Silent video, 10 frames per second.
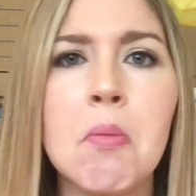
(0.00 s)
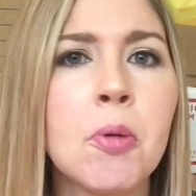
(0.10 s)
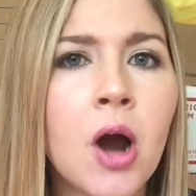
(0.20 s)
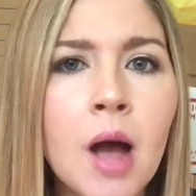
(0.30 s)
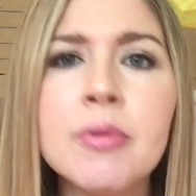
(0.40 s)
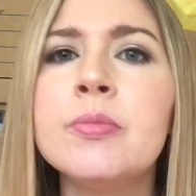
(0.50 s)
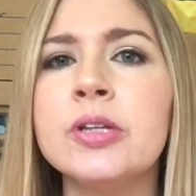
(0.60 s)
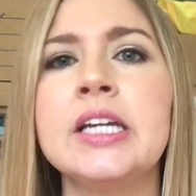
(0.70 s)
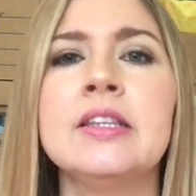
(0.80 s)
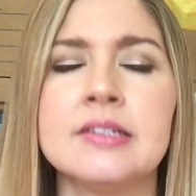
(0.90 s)

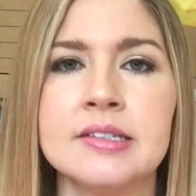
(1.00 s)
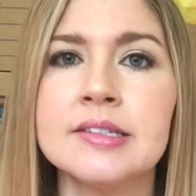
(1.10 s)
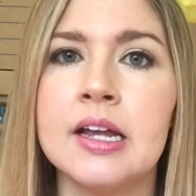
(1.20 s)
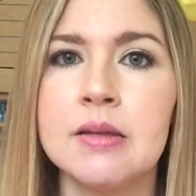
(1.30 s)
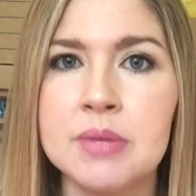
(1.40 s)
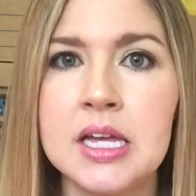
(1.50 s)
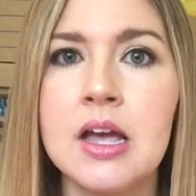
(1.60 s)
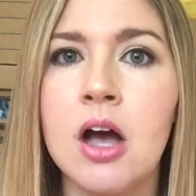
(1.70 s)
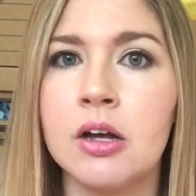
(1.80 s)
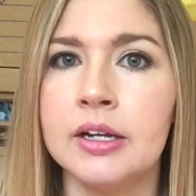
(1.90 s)
probably this is going to
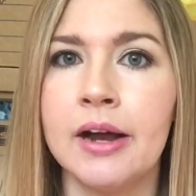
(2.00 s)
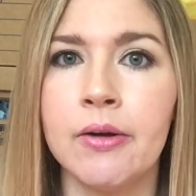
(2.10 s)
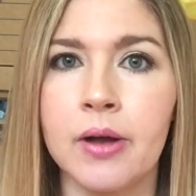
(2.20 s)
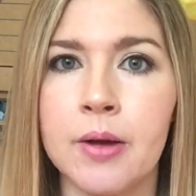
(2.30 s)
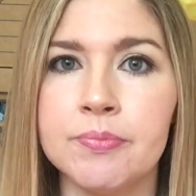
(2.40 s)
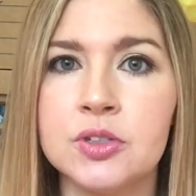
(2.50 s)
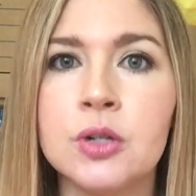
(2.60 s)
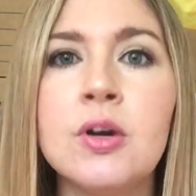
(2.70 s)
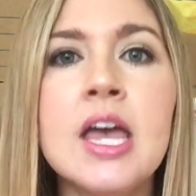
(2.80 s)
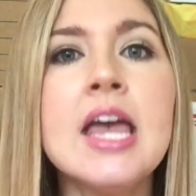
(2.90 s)
be a good outcome.
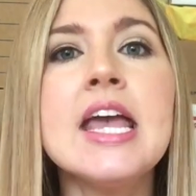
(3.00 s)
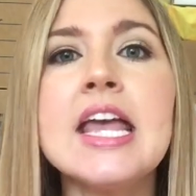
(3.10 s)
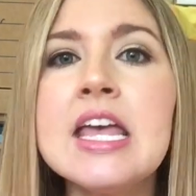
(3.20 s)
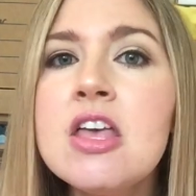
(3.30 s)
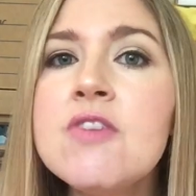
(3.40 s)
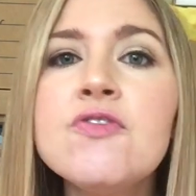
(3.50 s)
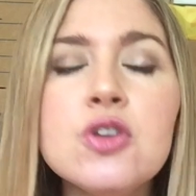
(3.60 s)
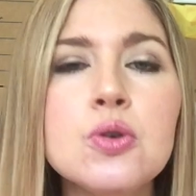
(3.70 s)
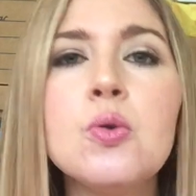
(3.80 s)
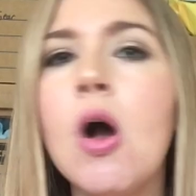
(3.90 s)
So if
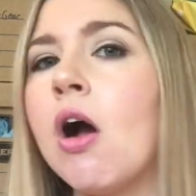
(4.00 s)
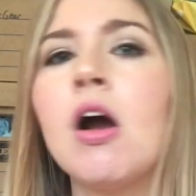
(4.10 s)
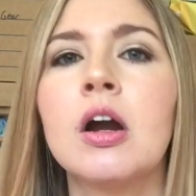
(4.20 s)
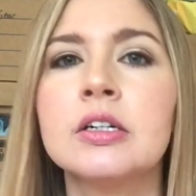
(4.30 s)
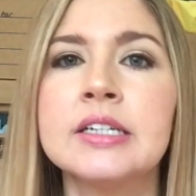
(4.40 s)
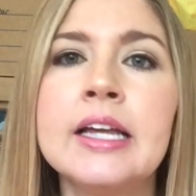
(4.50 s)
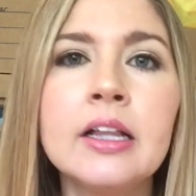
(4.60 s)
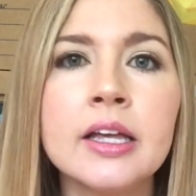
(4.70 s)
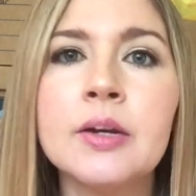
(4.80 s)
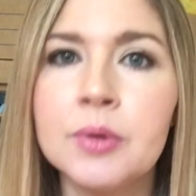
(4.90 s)
you are
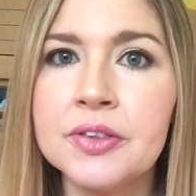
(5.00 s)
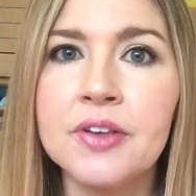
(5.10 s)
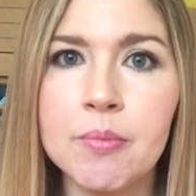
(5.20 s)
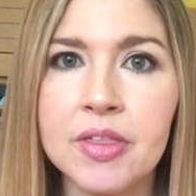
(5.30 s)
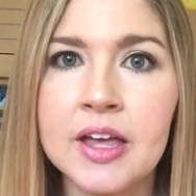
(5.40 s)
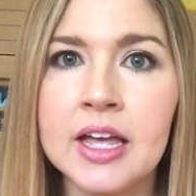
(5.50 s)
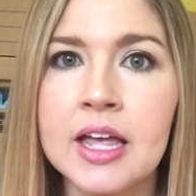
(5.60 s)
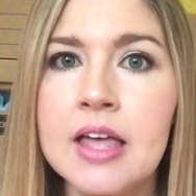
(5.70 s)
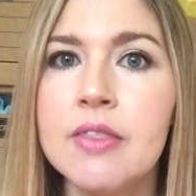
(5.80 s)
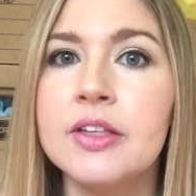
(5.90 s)
dealing with
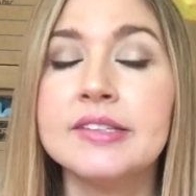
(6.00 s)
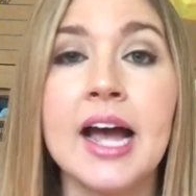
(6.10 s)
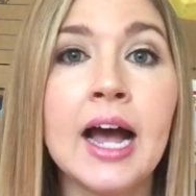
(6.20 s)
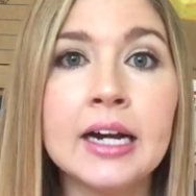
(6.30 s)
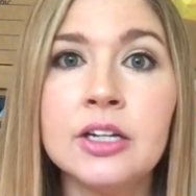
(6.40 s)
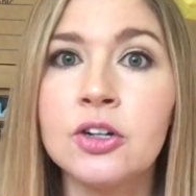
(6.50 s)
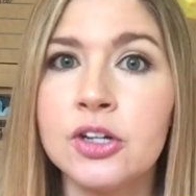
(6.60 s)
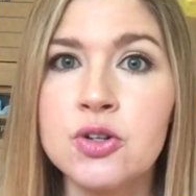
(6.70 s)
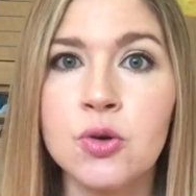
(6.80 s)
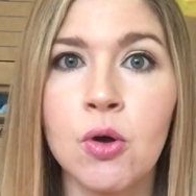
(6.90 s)
something that's out of your
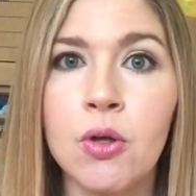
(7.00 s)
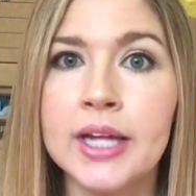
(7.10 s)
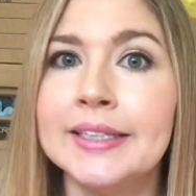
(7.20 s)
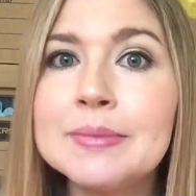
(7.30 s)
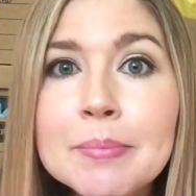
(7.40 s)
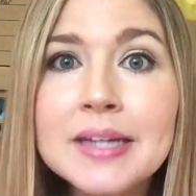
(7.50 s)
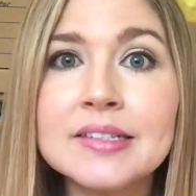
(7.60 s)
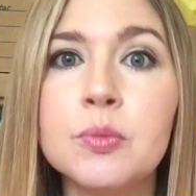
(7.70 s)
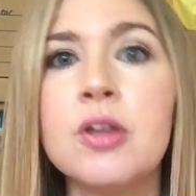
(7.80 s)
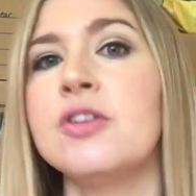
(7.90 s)
control and it's
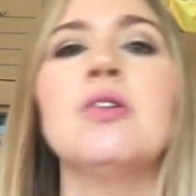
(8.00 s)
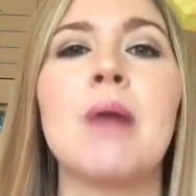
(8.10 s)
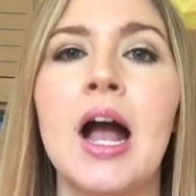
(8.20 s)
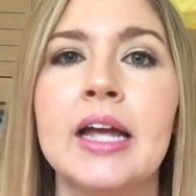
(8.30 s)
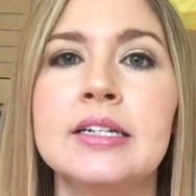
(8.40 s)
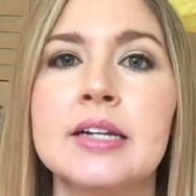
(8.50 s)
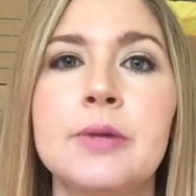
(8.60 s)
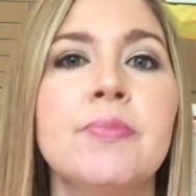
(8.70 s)
messing with your mind,